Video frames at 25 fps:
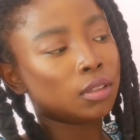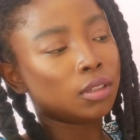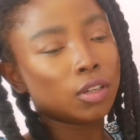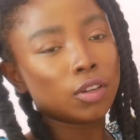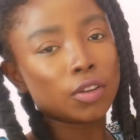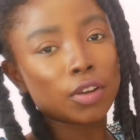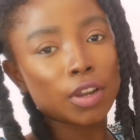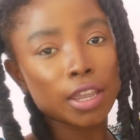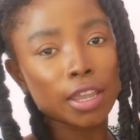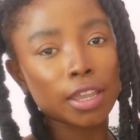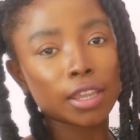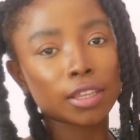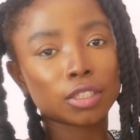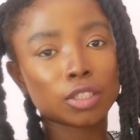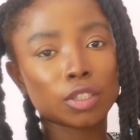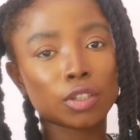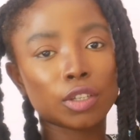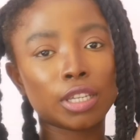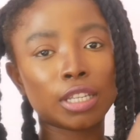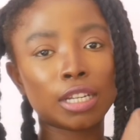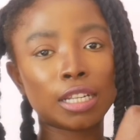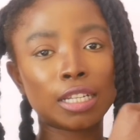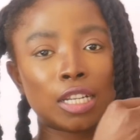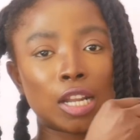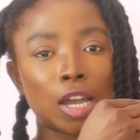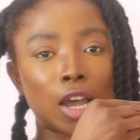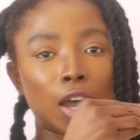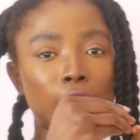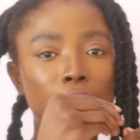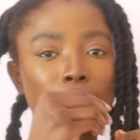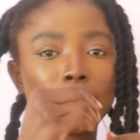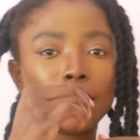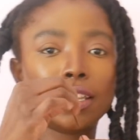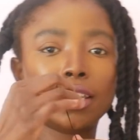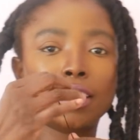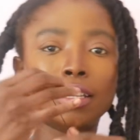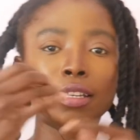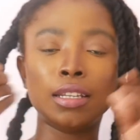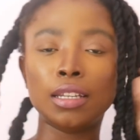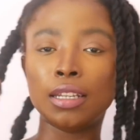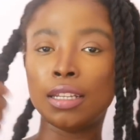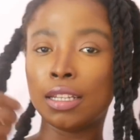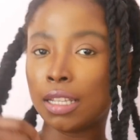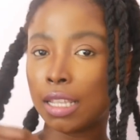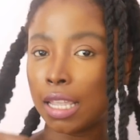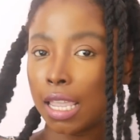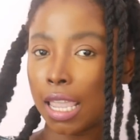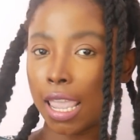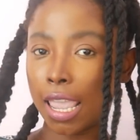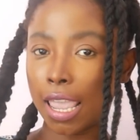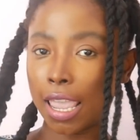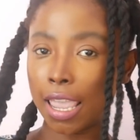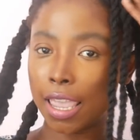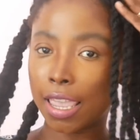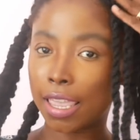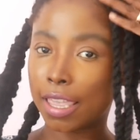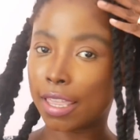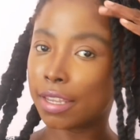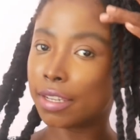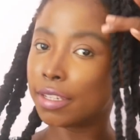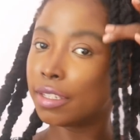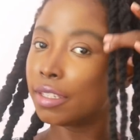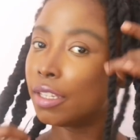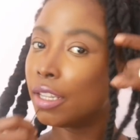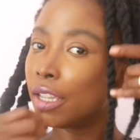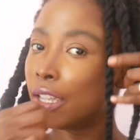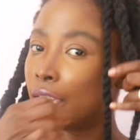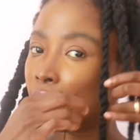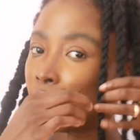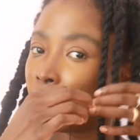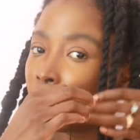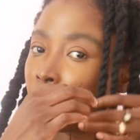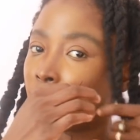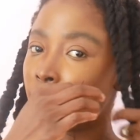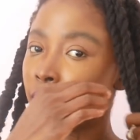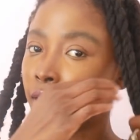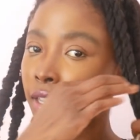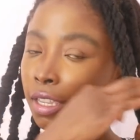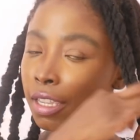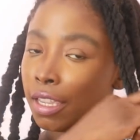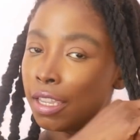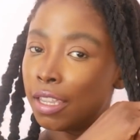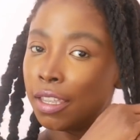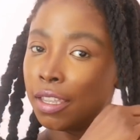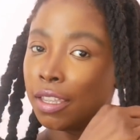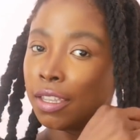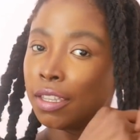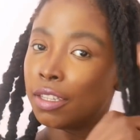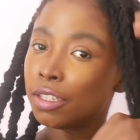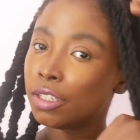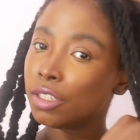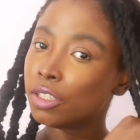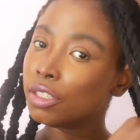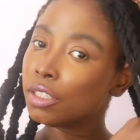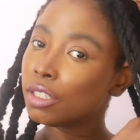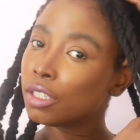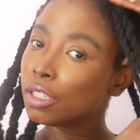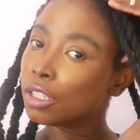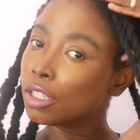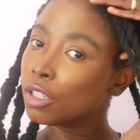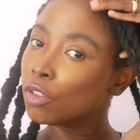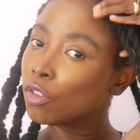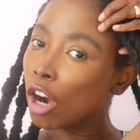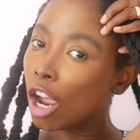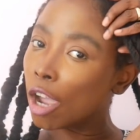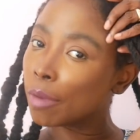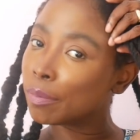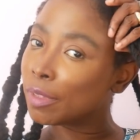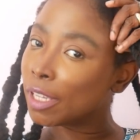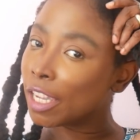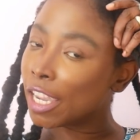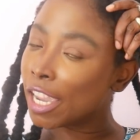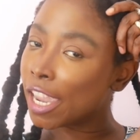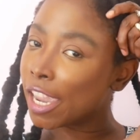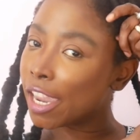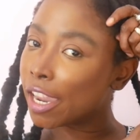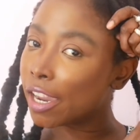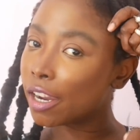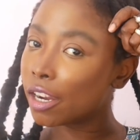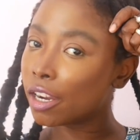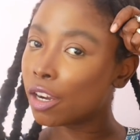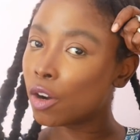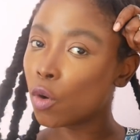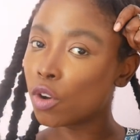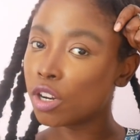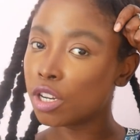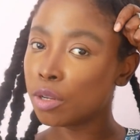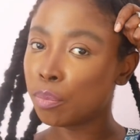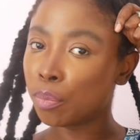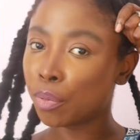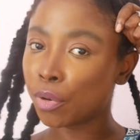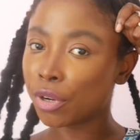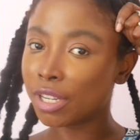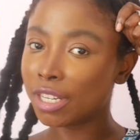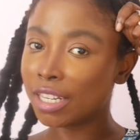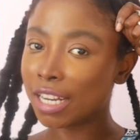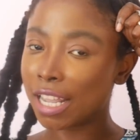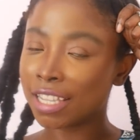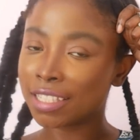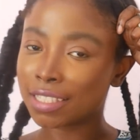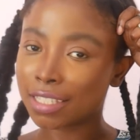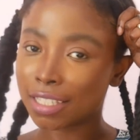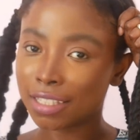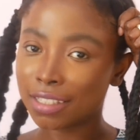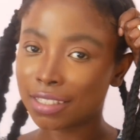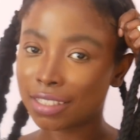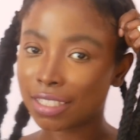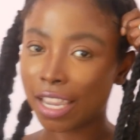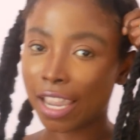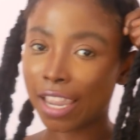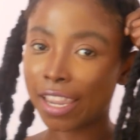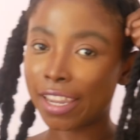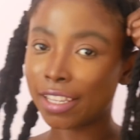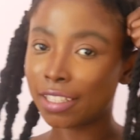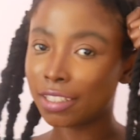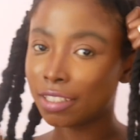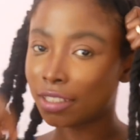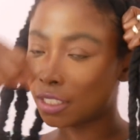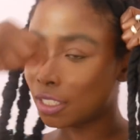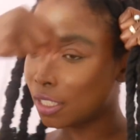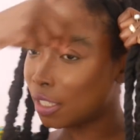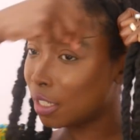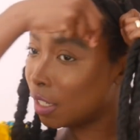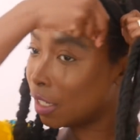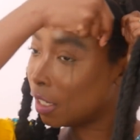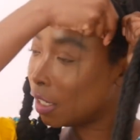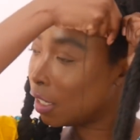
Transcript: Okay, so you're gonna knot it and grab the hair, hold it pretty nice and tight.